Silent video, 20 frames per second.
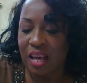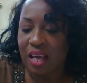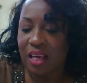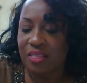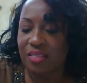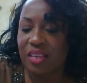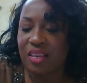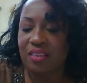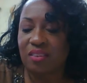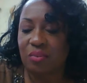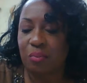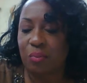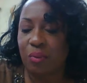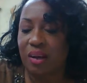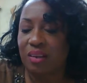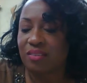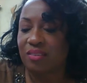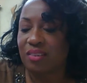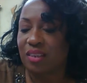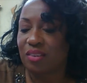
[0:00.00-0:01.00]
This
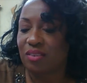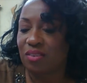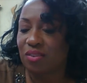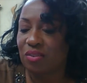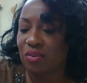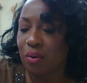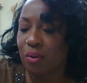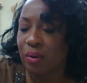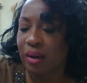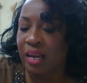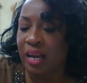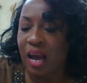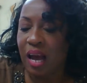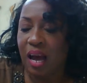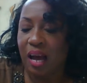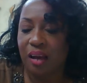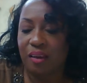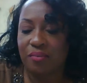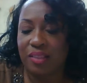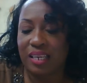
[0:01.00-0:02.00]
was the story
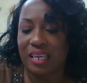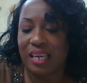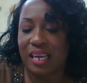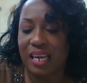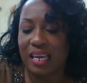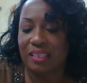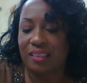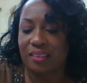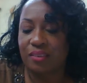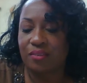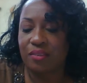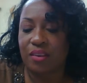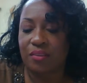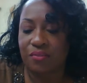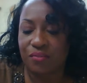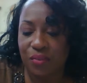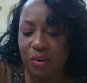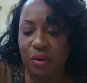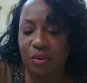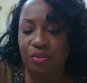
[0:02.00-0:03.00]
of
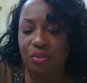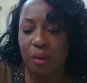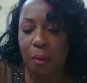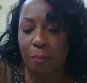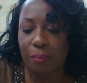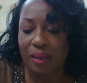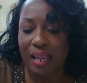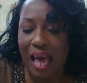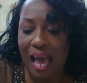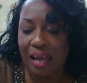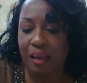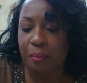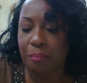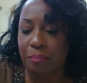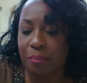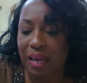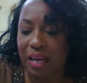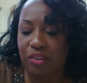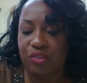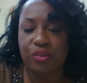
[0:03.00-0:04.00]
the first black
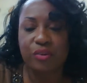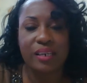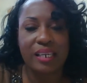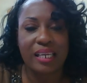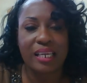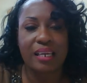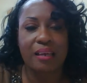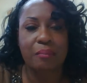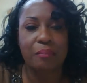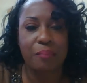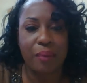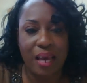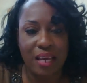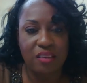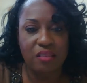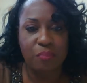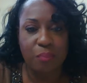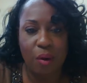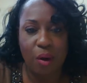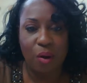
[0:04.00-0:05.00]
Major League
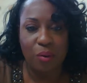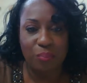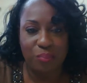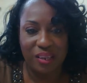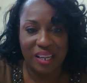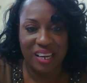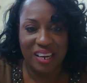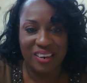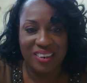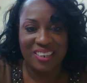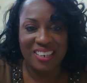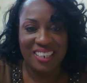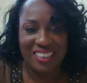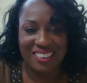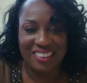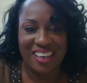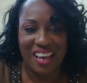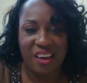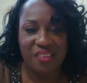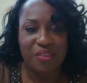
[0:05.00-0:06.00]
Baseball player
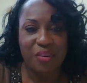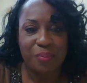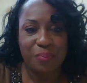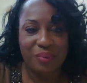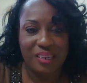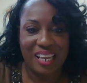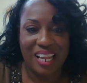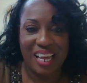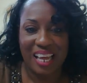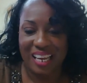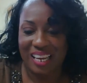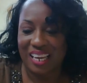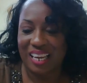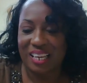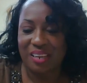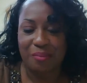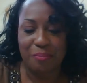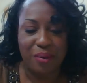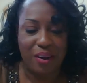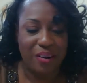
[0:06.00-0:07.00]
to ever play
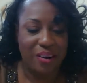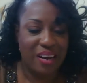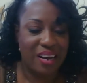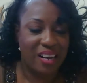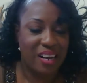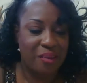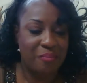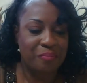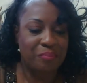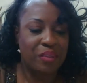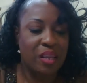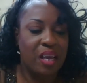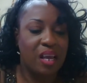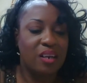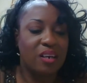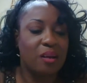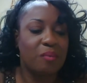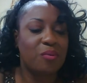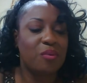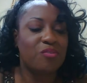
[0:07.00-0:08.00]
in America.
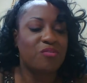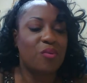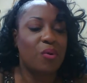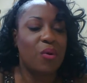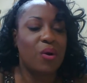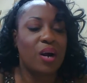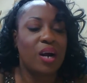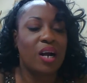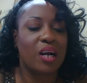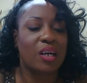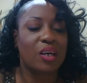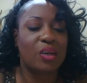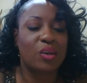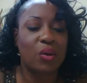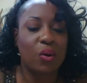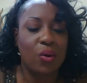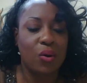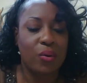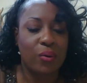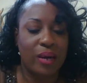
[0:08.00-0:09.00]
Number 4,
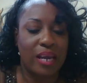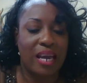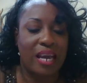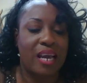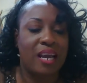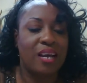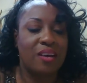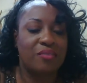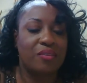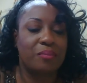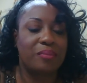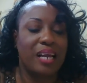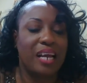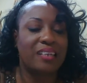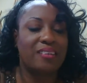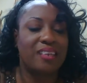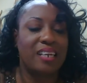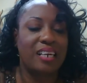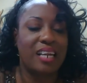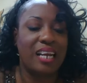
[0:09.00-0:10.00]
Glory from
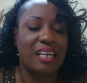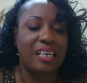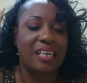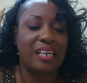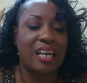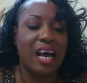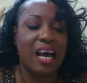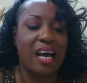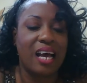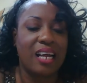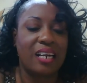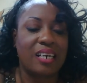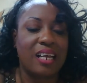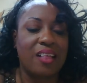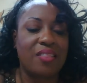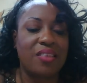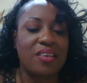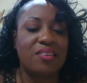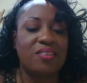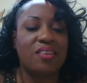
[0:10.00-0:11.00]

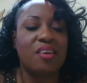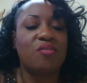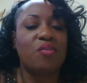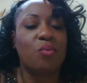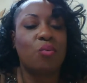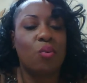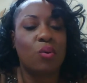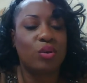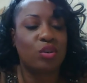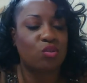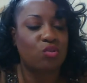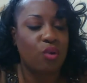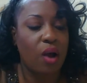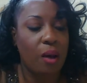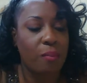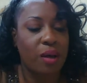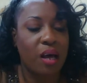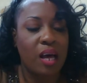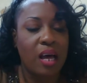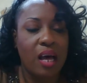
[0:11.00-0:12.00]
1989. This Civil War
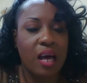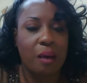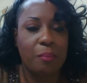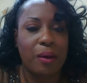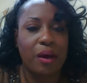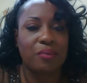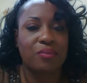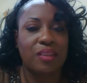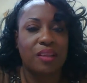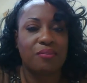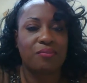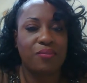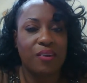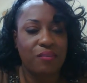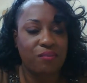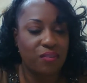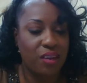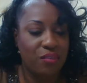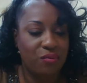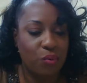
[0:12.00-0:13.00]
drama about the
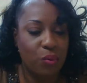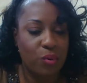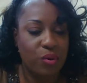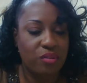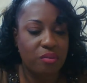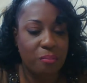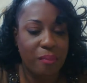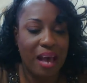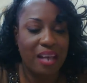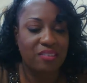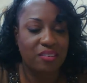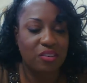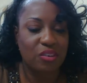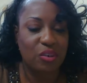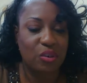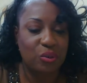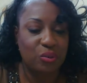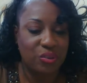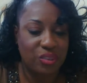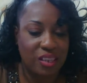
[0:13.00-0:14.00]
54th
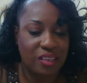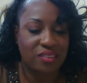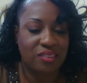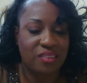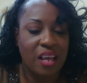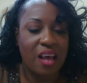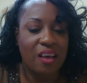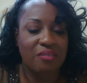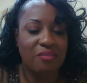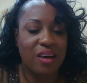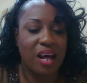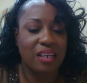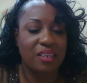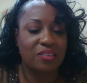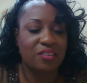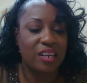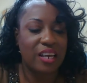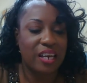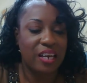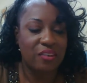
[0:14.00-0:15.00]
Massachusetts
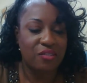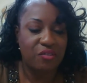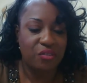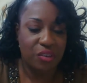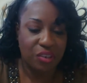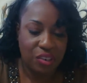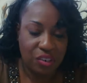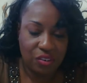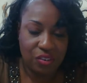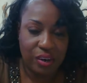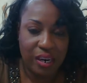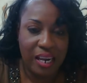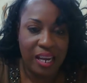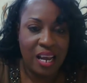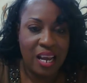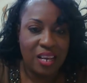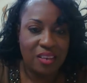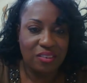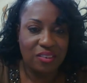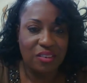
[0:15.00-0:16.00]
Volunteer Infantry,
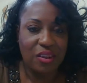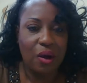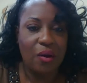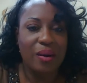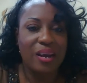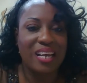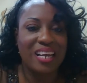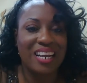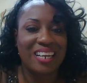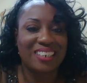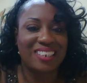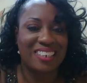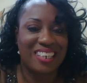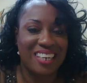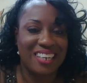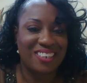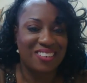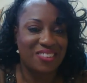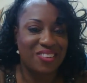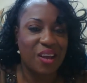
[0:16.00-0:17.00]
starring
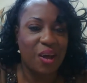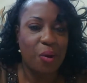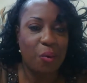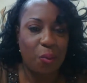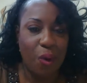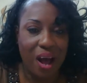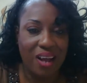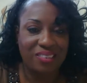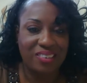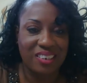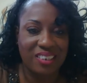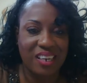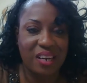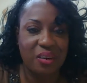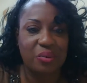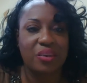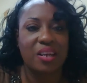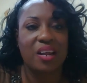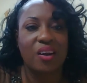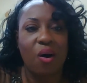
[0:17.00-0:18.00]
Denzel
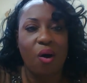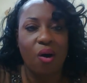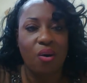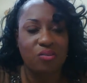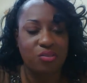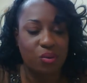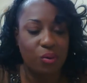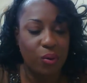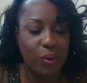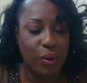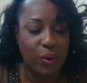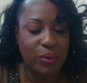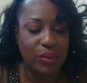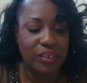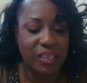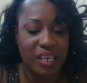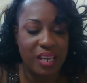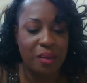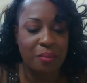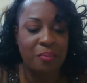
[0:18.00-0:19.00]
Washington, that also
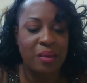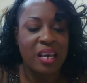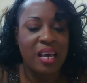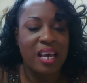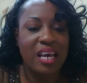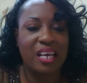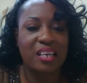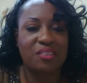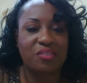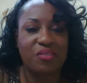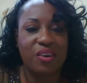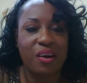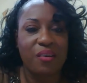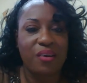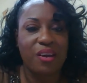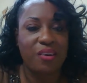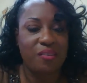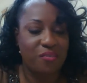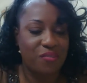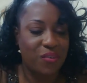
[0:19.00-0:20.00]
earned him his
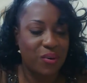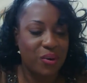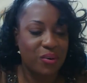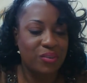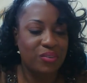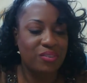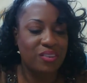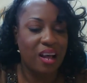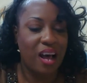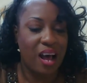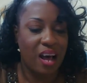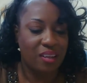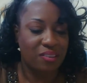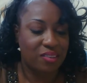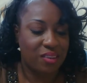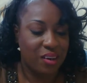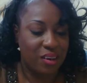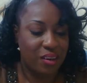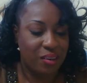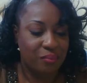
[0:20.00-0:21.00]
very first
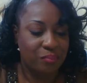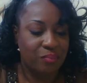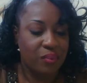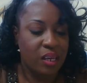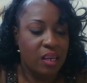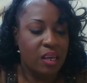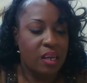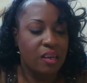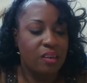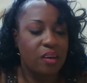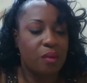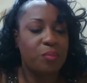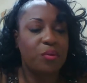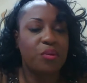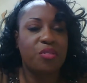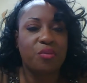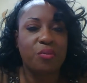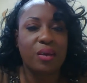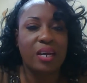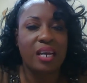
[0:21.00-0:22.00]
Oscar.
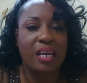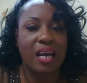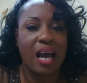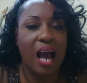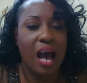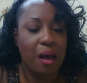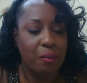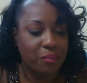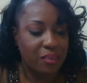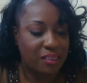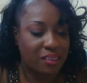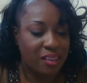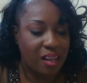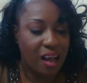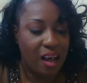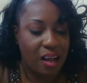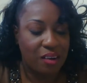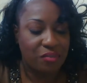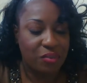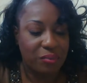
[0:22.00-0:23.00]
Number 3,
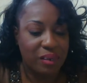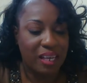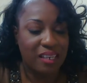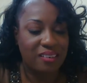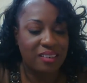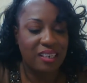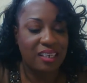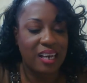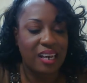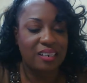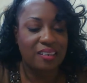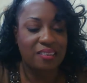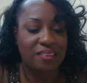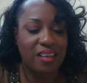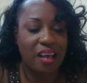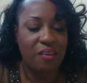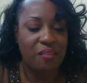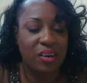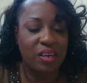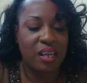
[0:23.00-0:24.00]
Amistad from
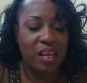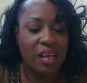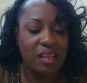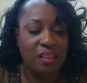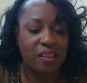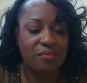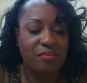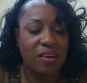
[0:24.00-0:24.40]
1997.